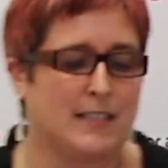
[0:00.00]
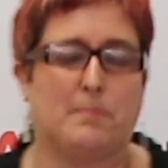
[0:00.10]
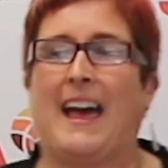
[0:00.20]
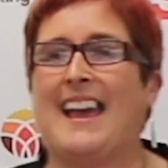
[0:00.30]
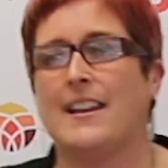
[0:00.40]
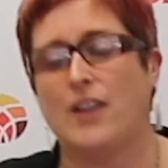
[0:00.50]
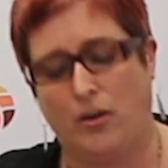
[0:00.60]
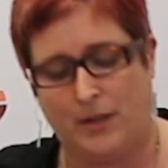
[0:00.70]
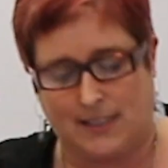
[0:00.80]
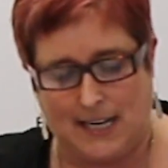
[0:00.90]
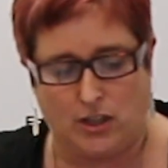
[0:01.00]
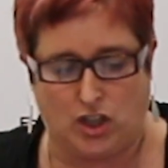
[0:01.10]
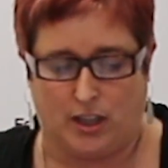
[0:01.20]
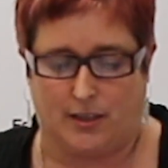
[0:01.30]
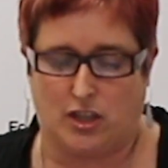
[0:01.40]
to pay no
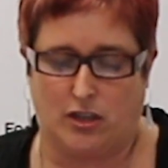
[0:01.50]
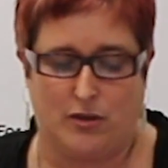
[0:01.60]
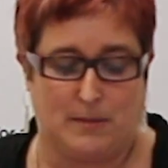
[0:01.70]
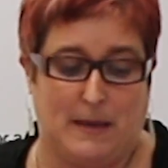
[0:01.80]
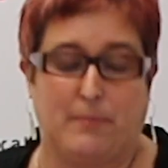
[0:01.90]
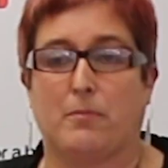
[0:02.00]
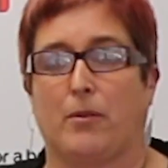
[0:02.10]
attention to those people